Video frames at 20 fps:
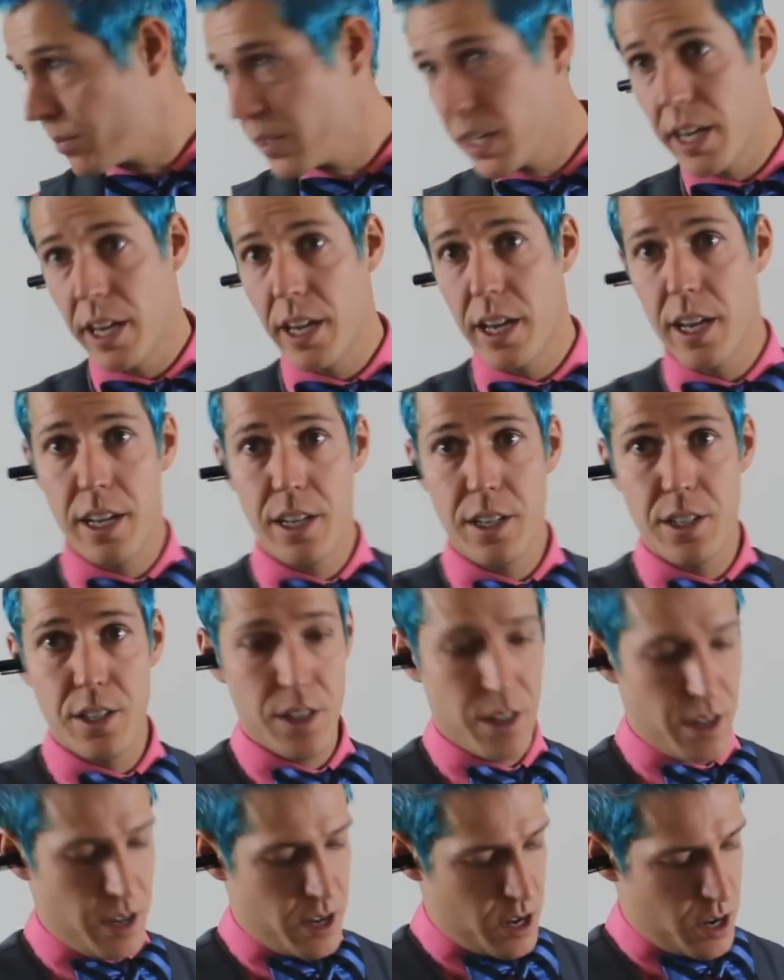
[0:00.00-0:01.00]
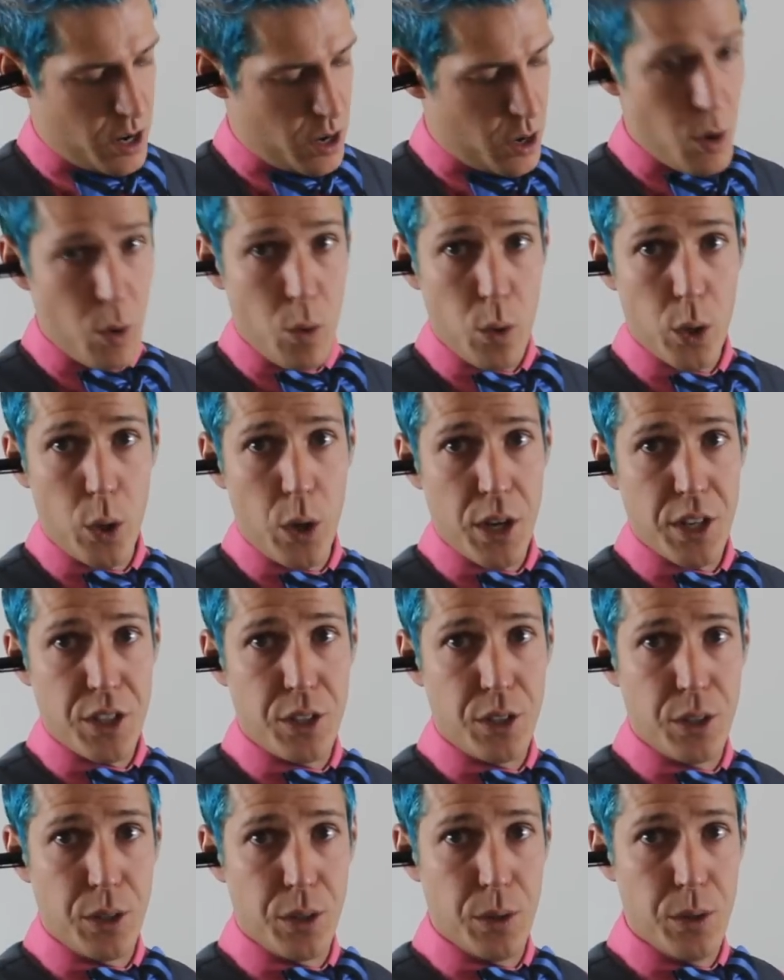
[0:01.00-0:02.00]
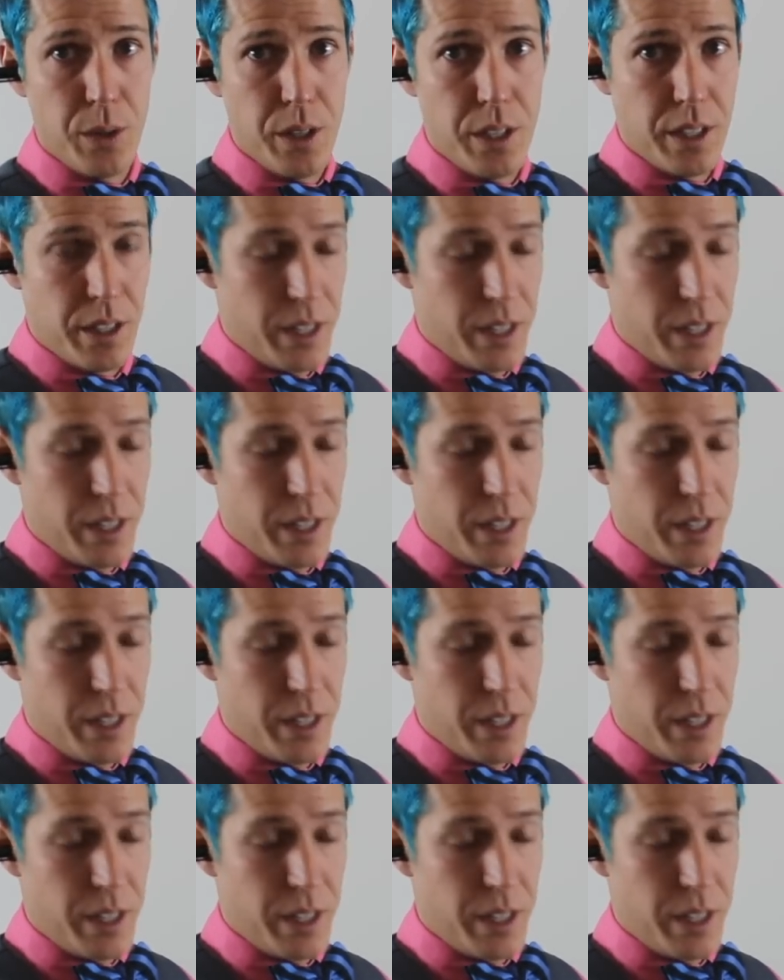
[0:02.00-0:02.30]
And we're going to